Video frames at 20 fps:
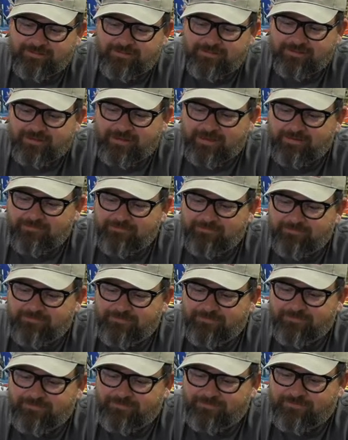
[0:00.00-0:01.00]

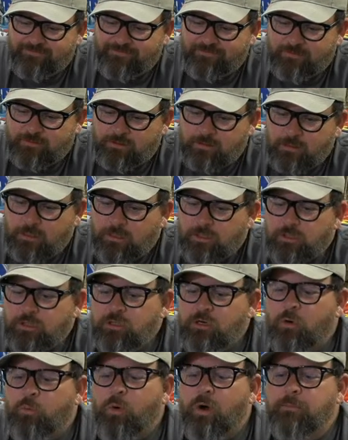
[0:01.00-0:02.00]
You
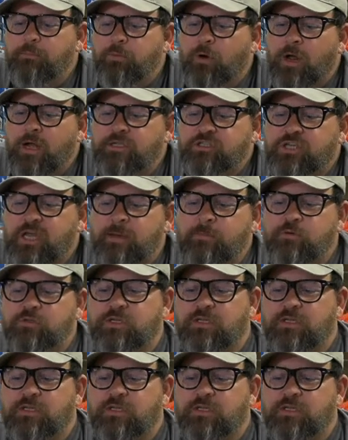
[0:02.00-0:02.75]
know what, Brian Chambers?